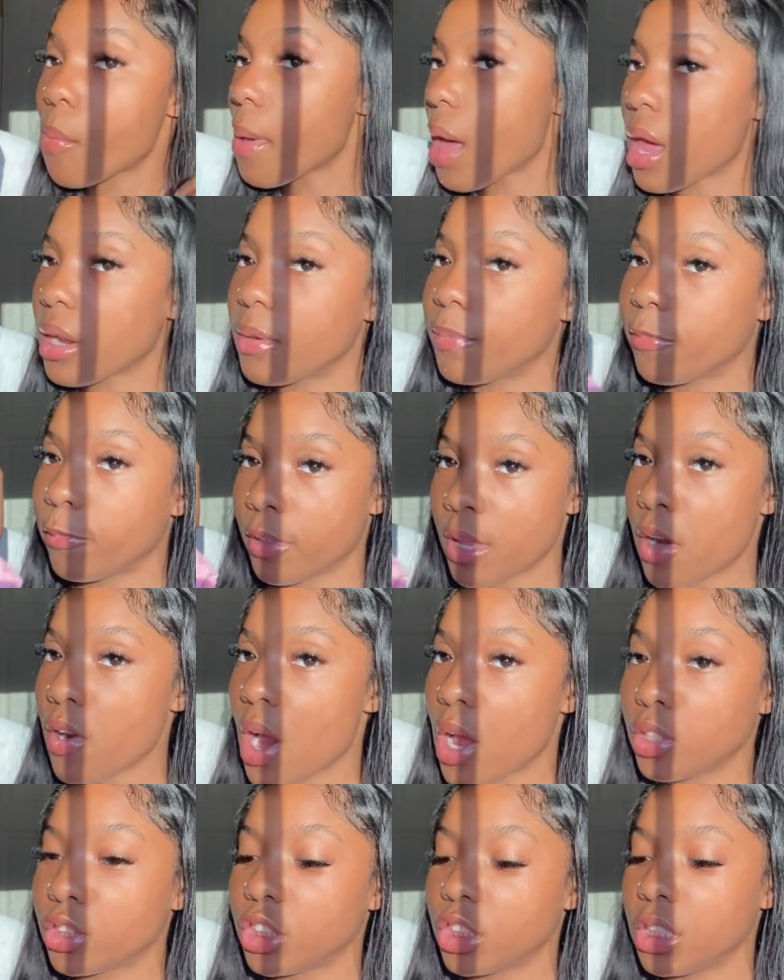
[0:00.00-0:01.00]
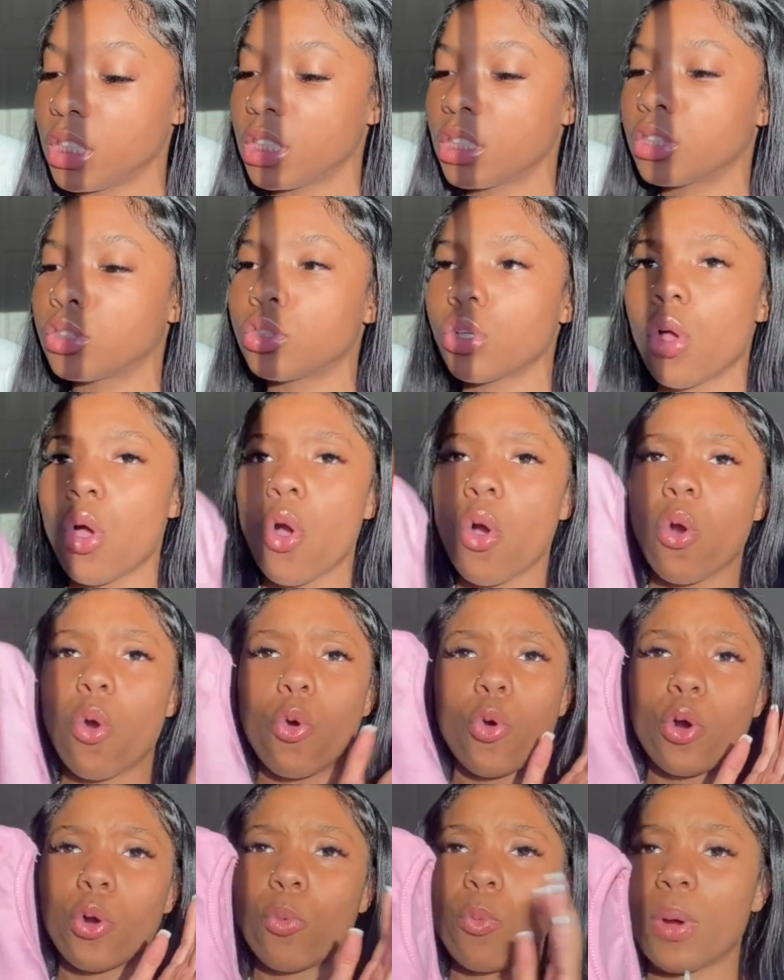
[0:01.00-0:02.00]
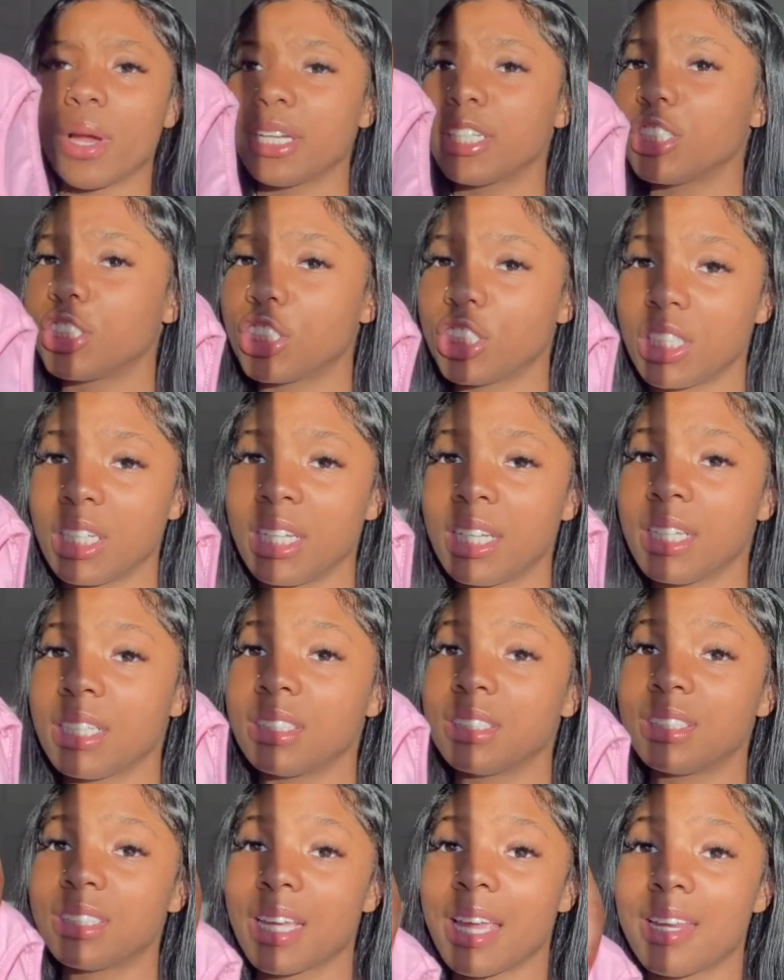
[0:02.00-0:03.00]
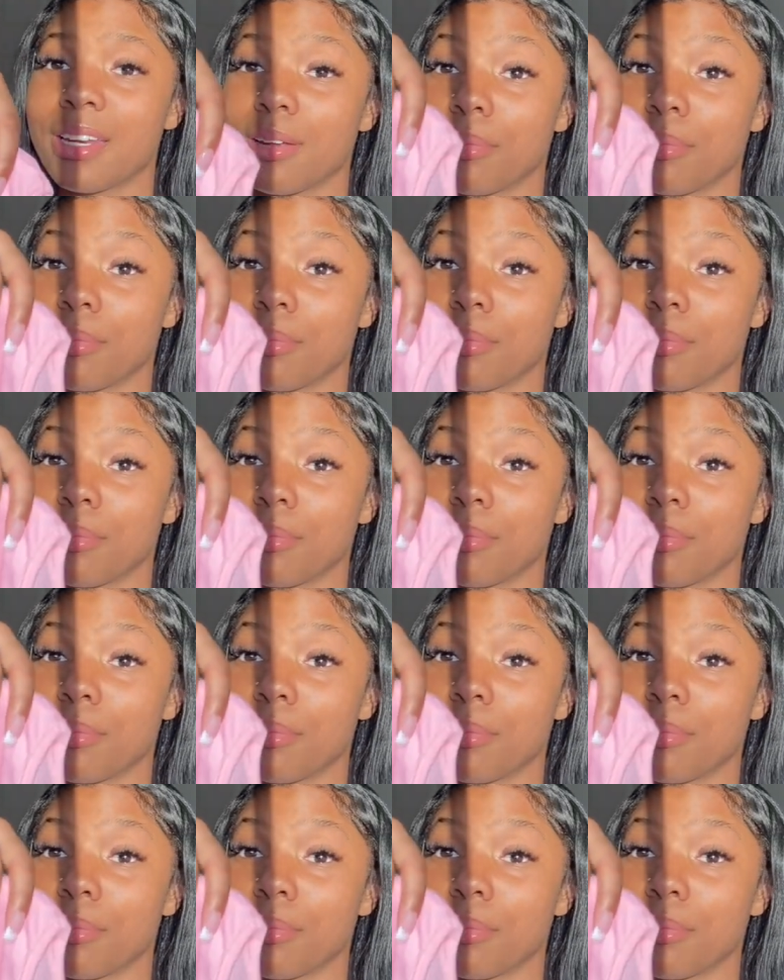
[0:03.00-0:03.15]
bottom flare out jeans or white jeans and